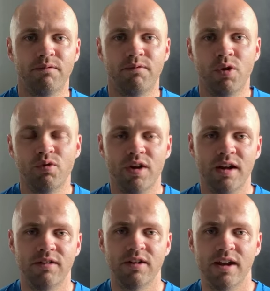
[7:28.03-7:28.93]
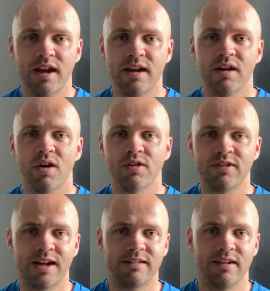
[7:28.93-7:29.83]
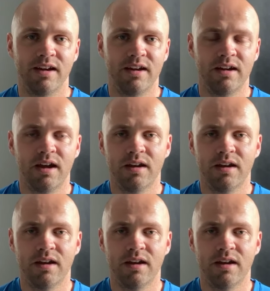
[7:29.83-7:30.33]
fundraiser day on Saturday